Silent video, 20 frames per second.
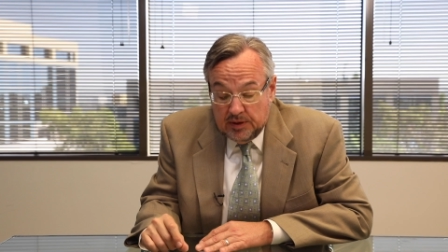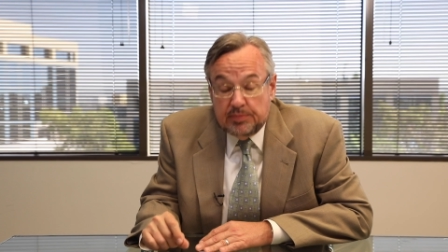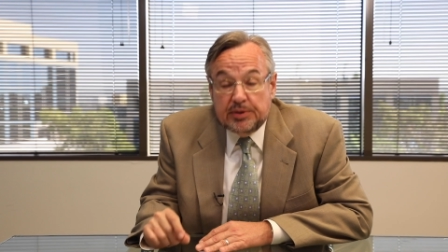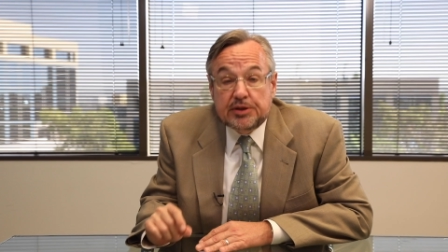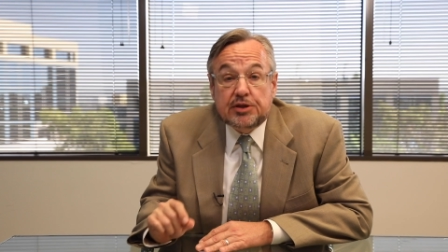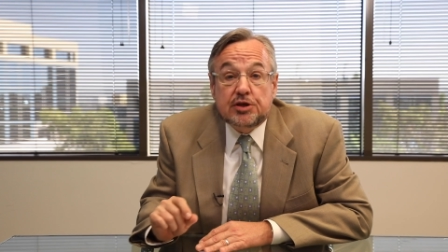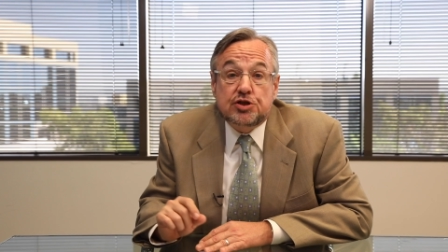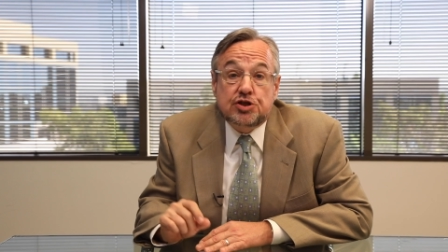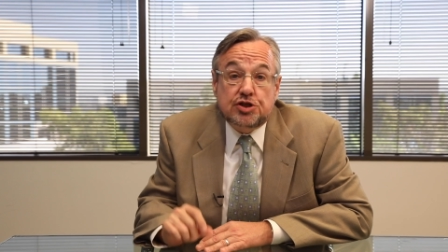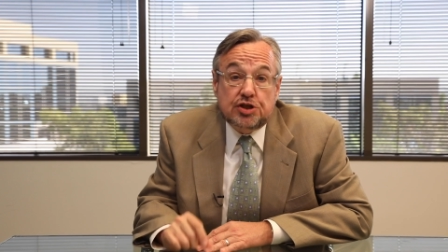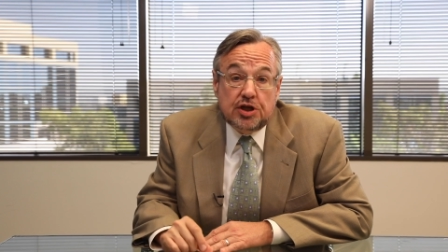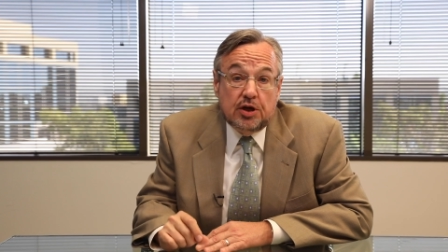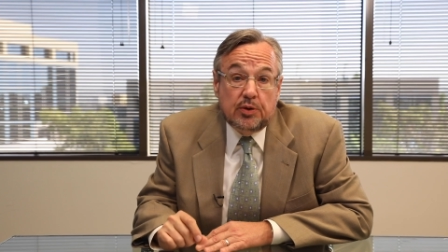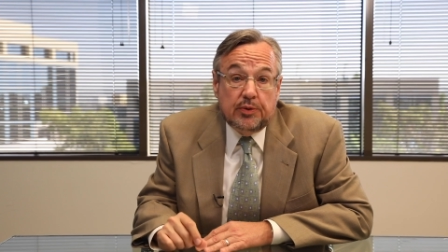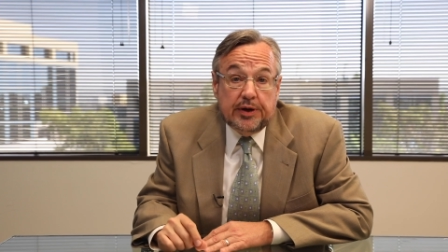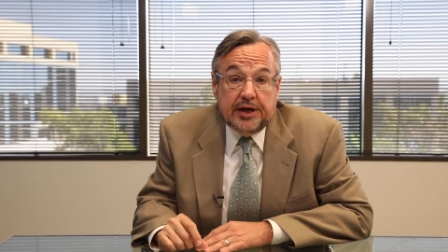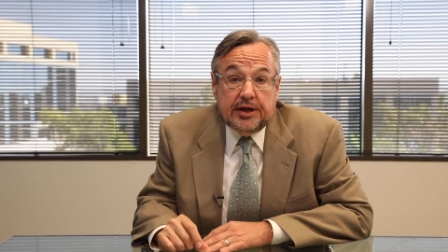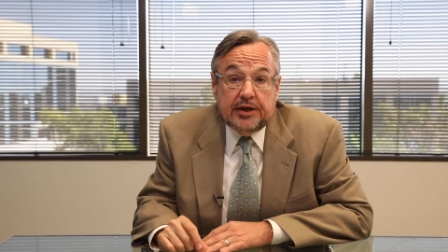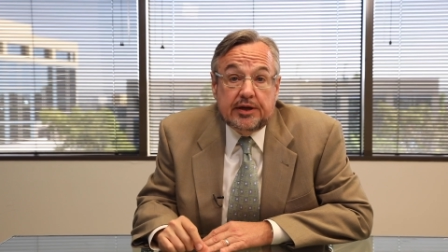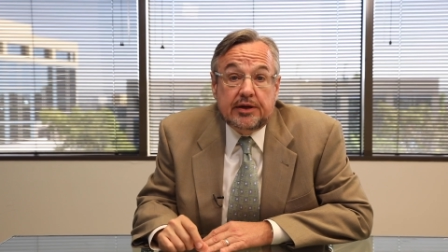but the
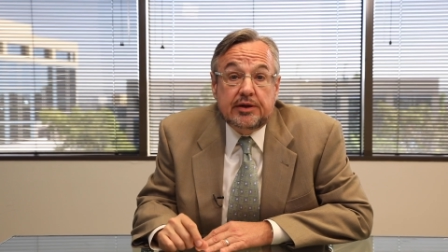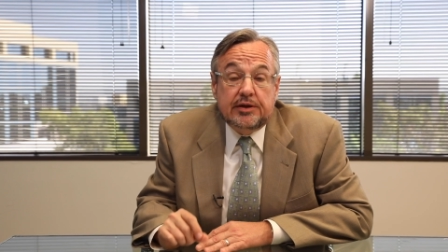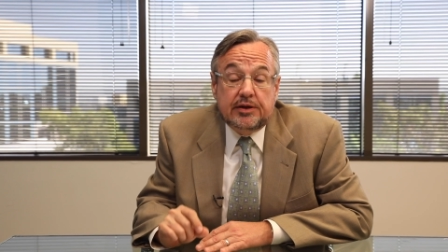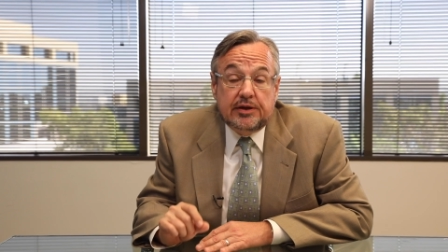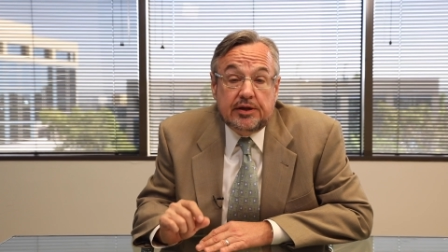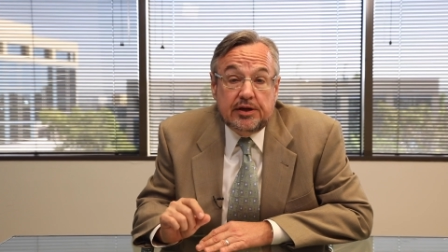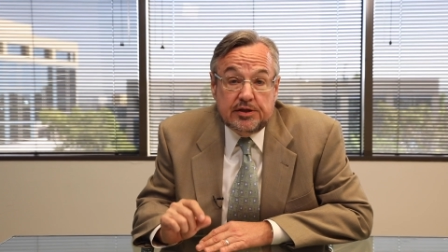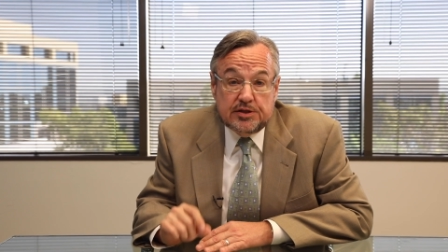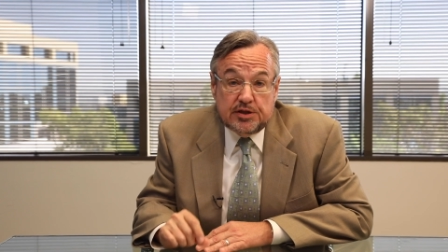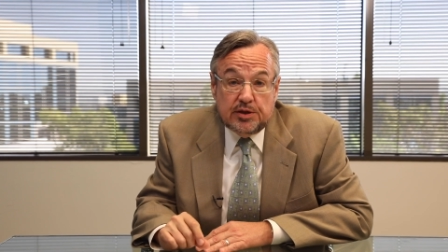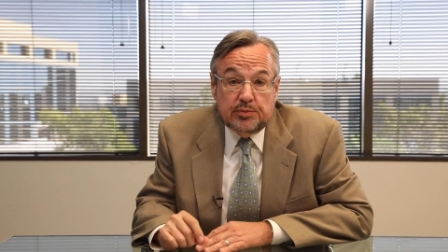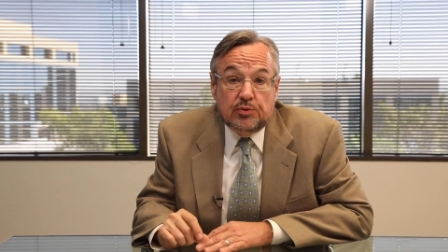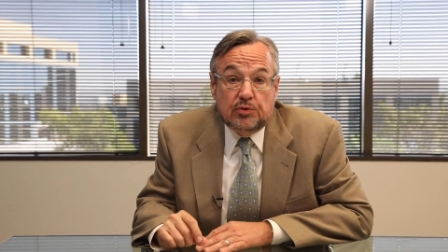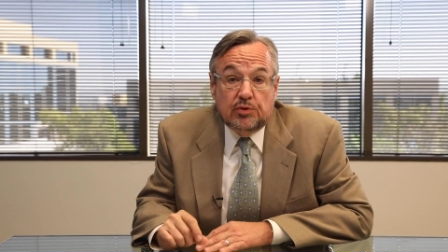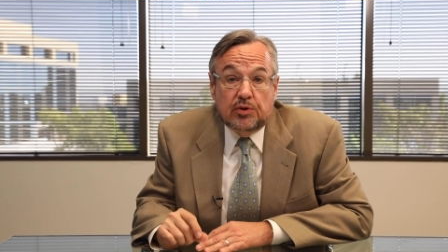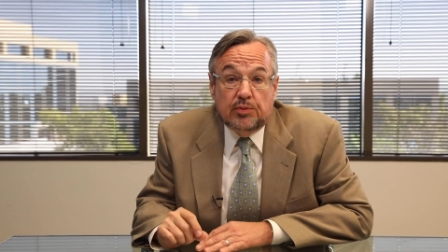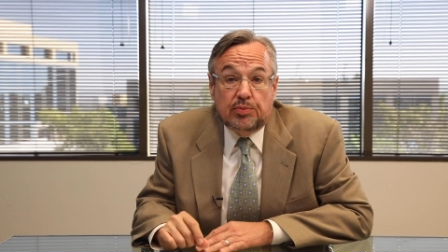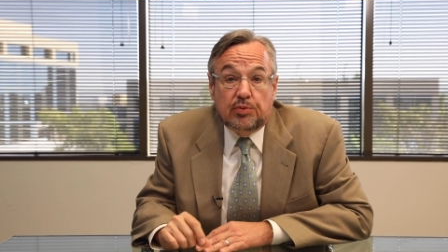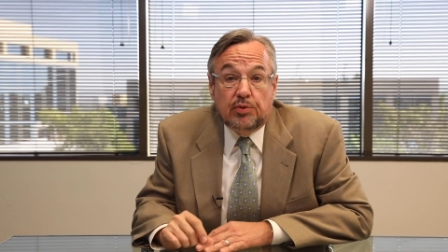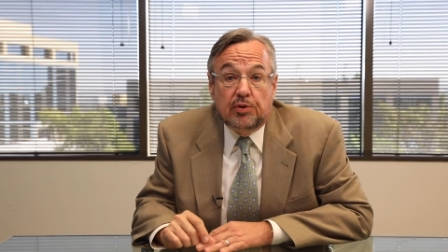showing is the
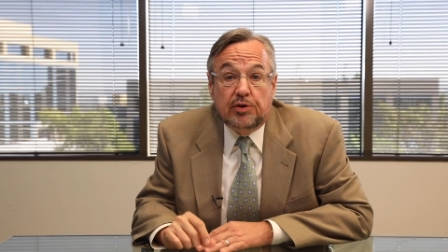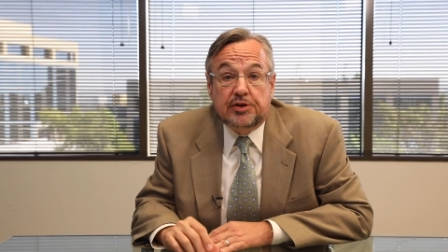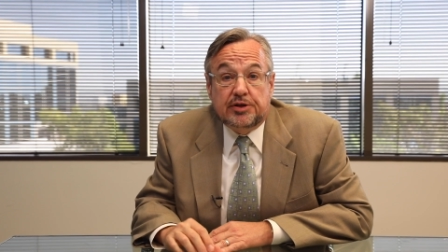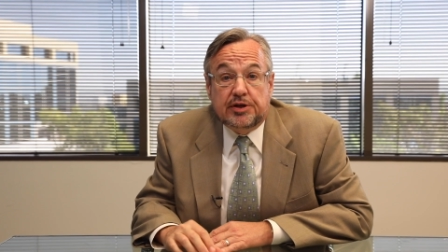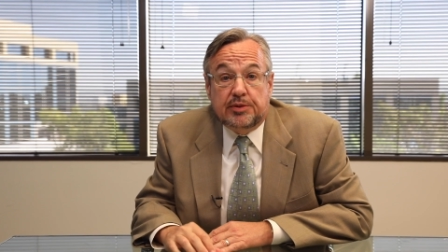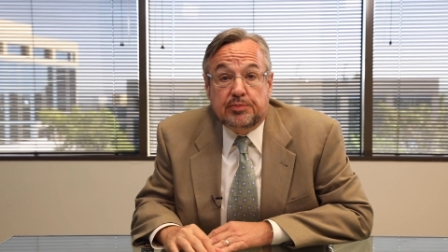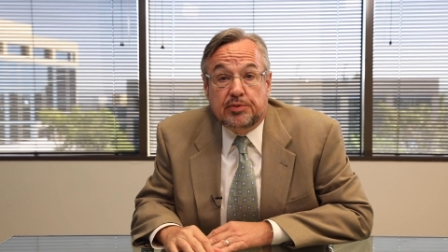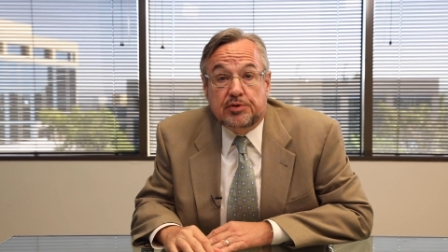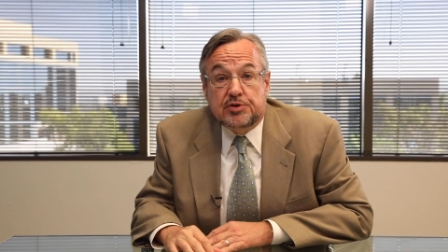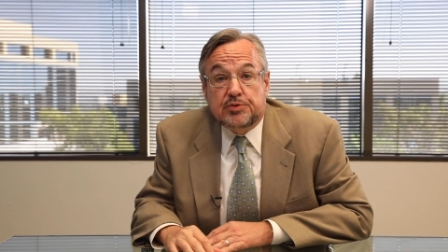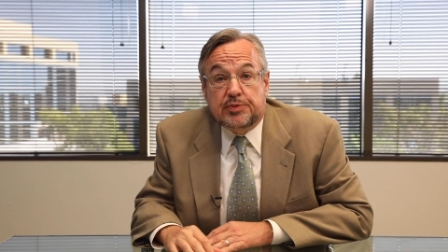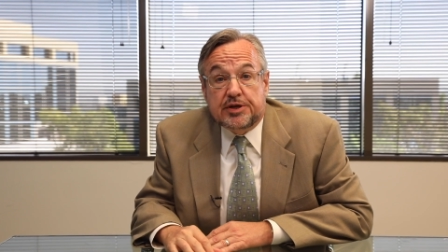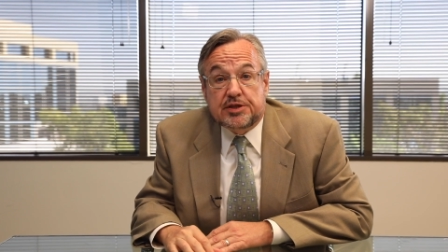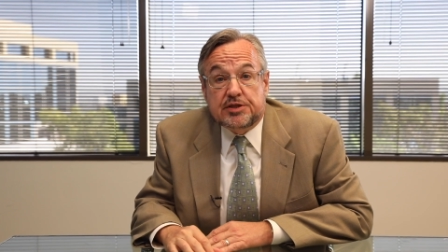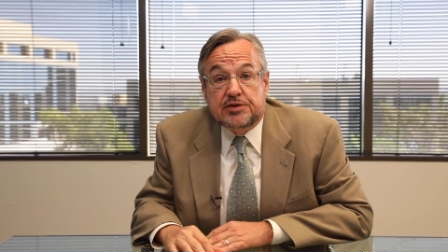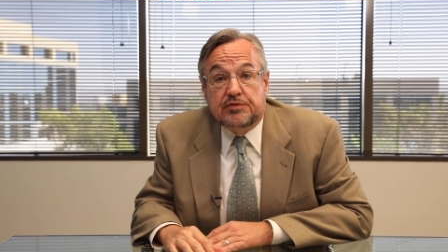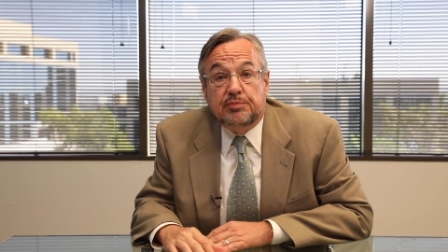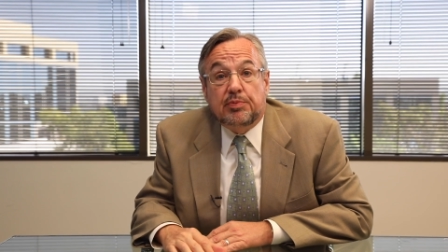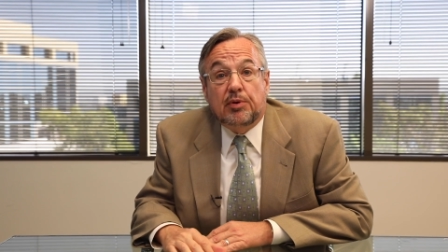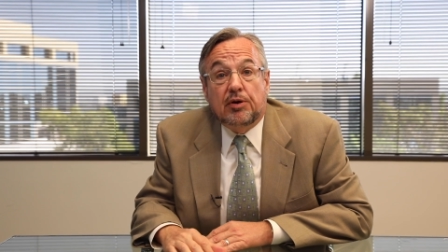more important and
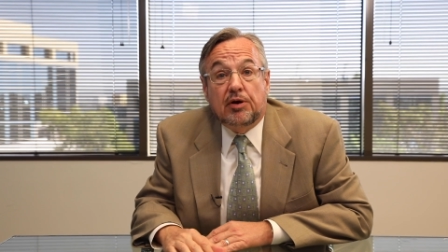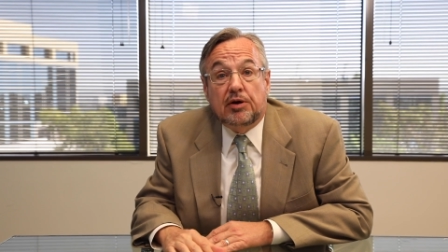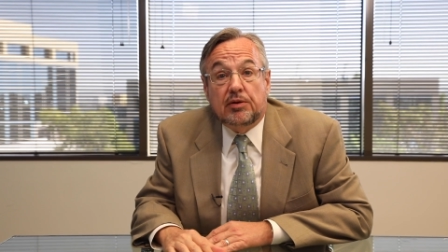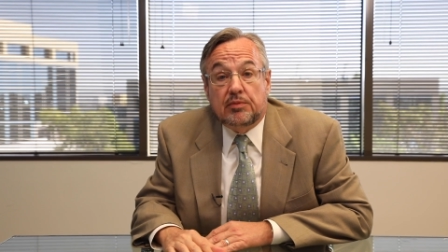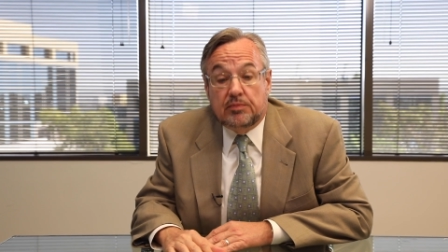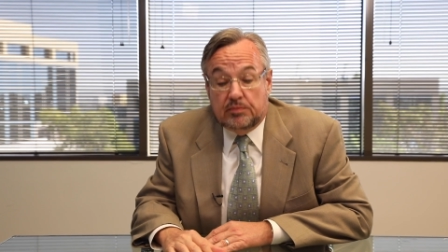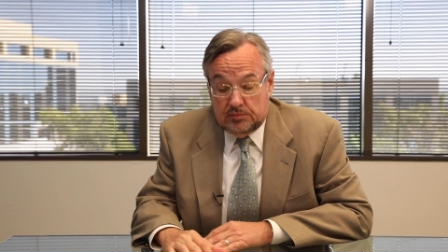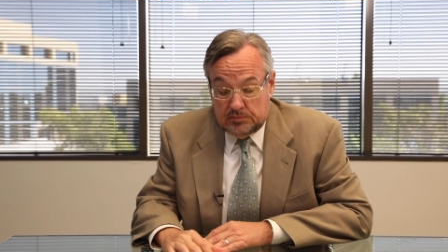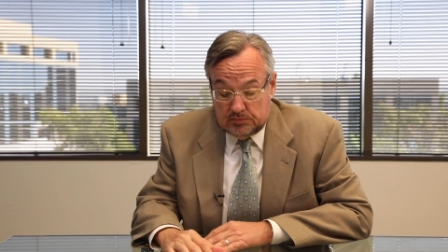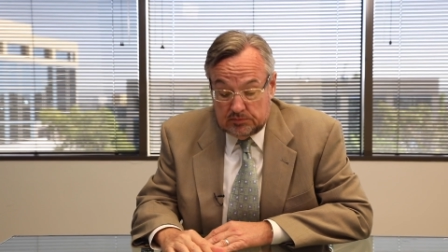persuasive part.